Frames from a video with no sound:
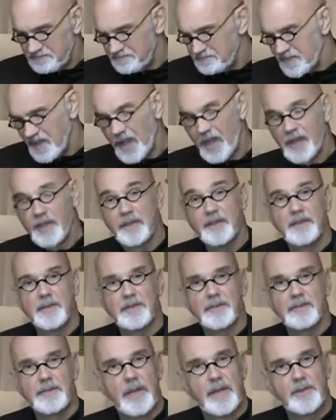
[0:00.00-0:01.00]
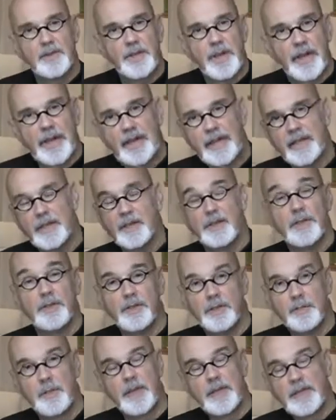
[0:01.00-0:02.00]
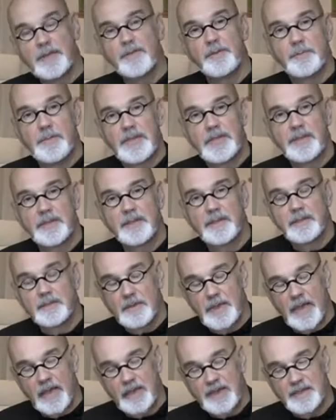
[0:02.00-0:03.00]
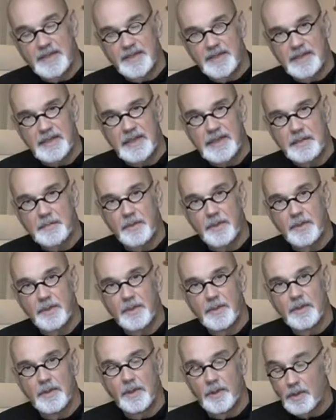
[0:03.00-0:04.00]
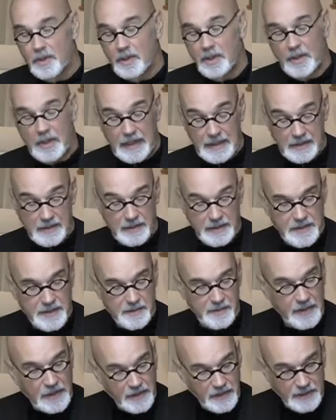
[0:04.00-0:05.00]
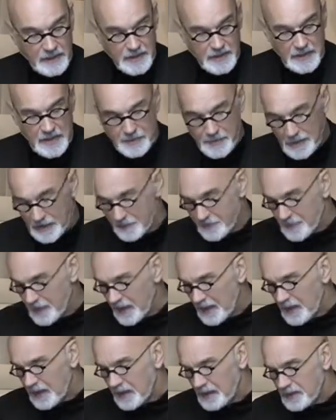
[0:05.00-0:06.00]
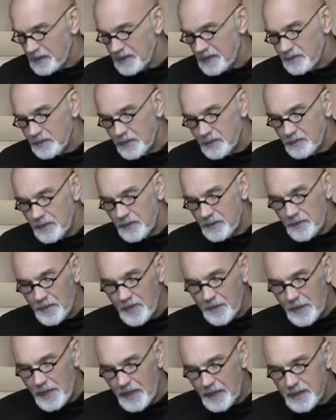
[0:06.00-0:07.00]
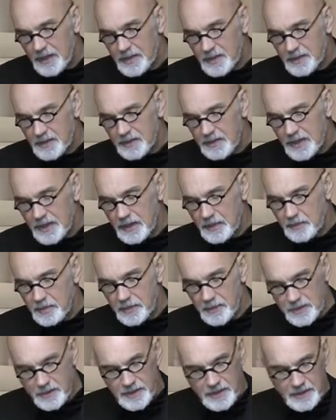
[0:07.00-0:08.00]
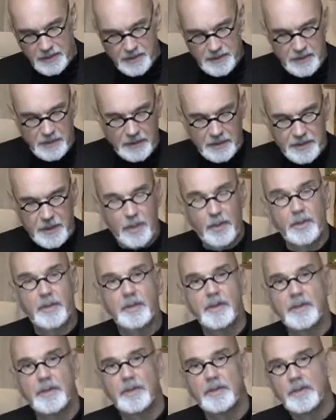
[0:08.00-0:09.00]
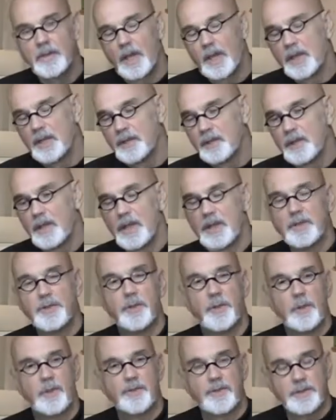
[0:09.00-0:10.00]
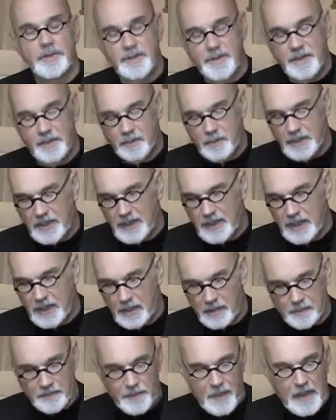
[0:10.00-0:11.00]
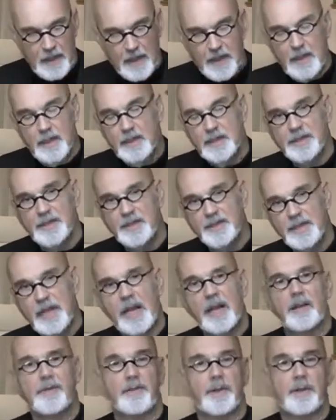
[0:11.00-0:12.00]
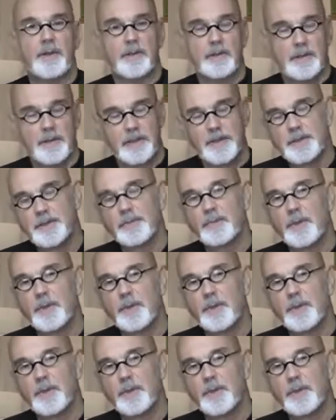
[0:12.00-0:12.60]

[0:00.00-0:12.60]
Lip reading: 9 down to 8, you might even be asleep, or at least feeling sleepy. This is when the body is producing serotonin and endorphins that we need. This is alpha. It's a